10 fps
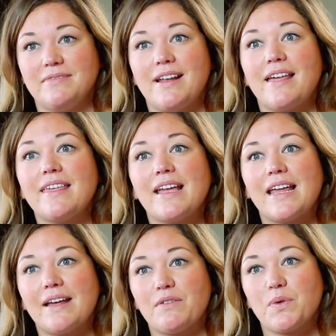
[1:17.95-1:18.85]
nothing
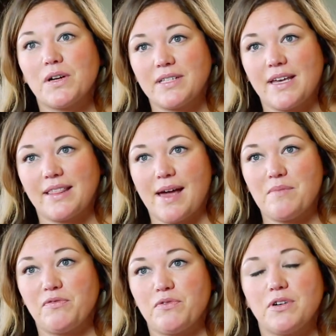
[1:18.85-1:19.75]
had ever worked like that
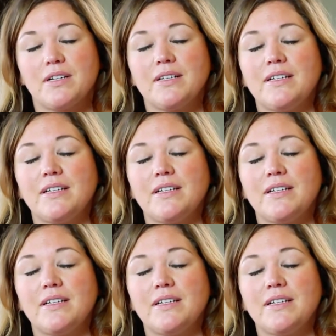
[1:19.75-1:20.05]
before.